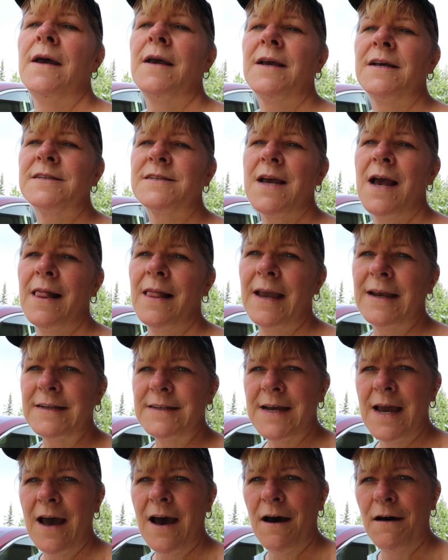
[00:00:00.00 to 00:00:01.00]
because I like
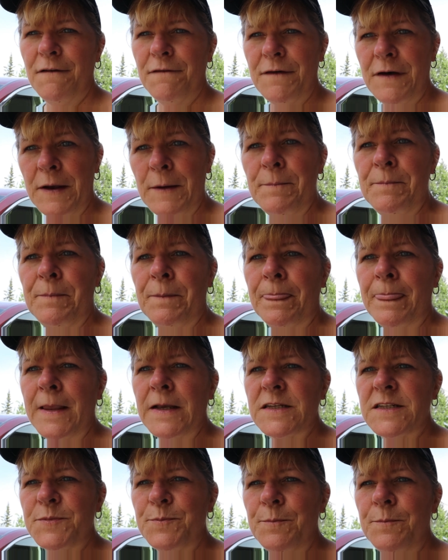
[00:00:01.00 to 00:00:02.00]
to have
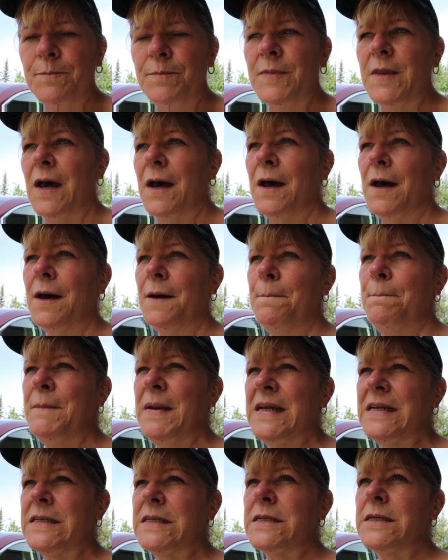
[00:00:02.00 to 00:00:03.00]
the
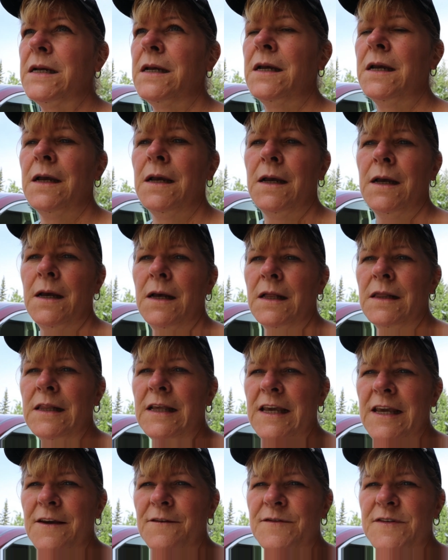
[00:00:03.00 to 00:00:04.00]
mint
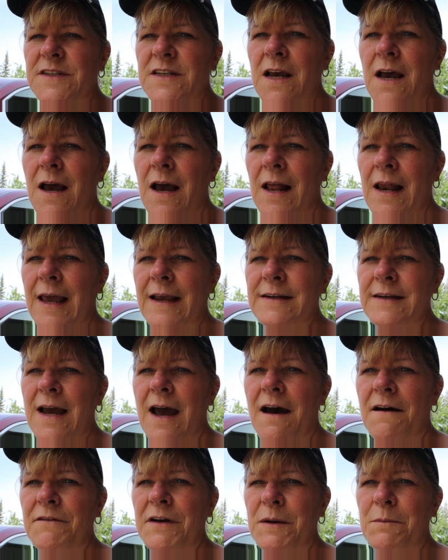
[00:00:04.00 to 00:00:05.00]
leaves. I like to
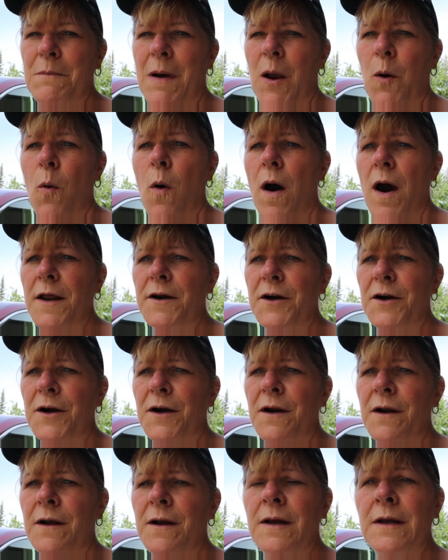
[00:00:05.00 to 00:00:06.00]
have it in my
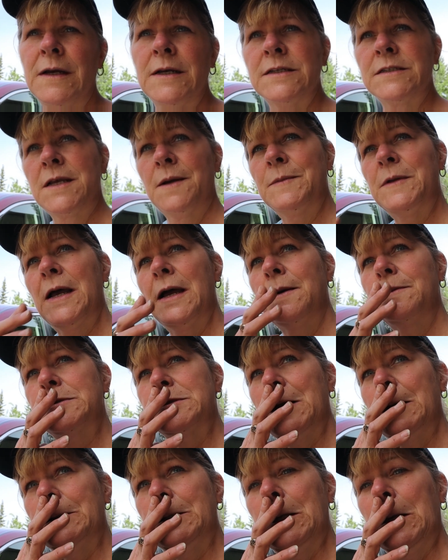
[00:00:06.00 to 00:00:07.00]
water. Sometimes
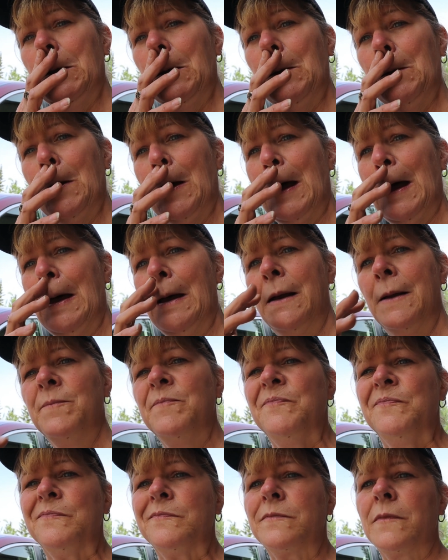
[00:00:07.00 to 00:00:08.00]
I'll do uh,
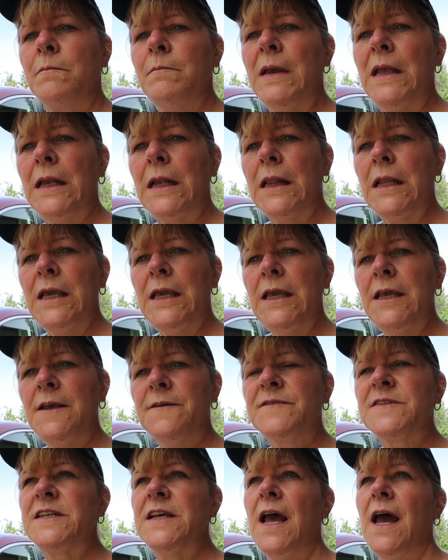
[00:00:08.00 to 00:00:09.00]
mint
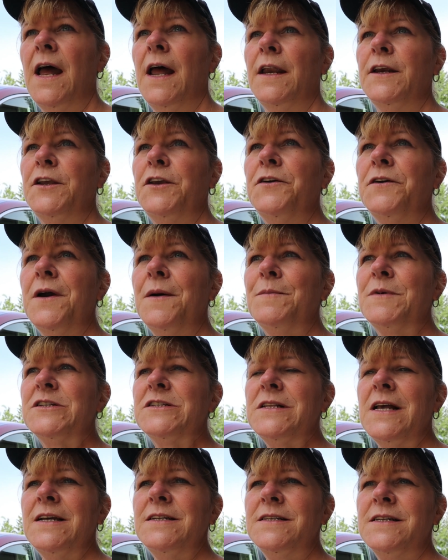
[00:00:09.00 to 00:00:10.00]
leaves and cucumber
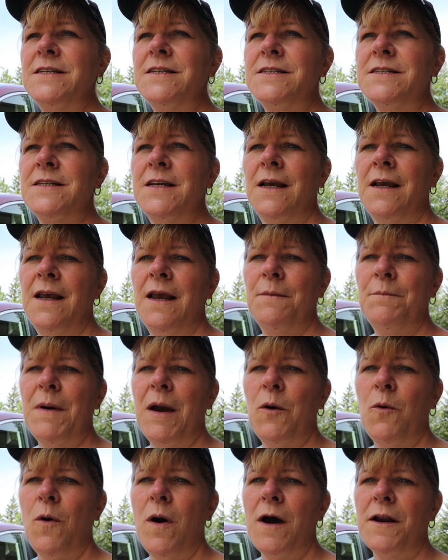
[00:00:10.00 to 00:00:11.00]
slices in
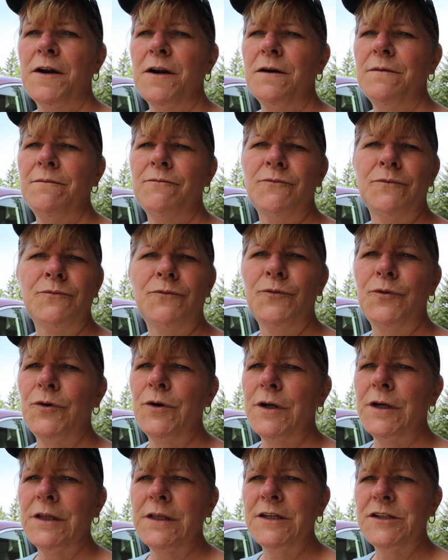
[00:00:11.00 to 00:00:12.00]
my water.
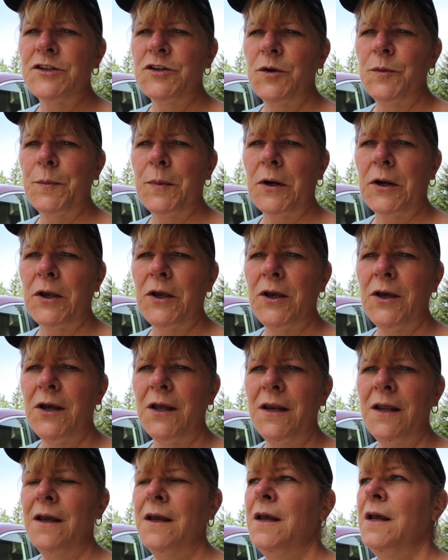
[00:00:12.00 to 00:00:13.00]
Really super
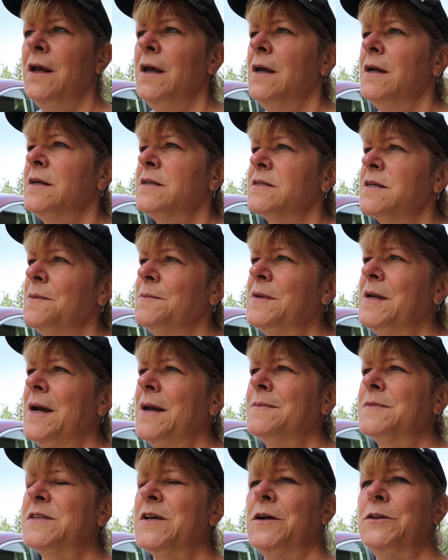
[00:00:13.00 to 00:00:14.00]
good.
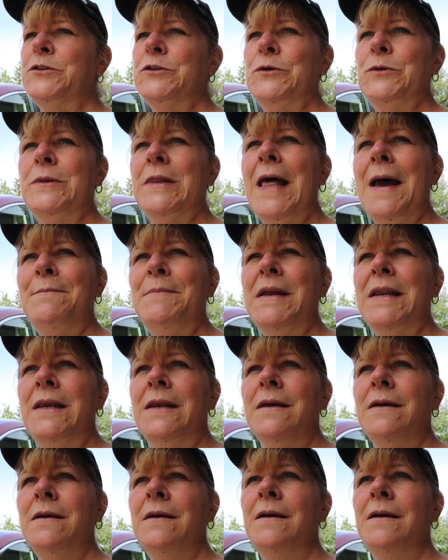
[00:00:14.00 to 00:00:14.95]
Sometimes I'll do lemon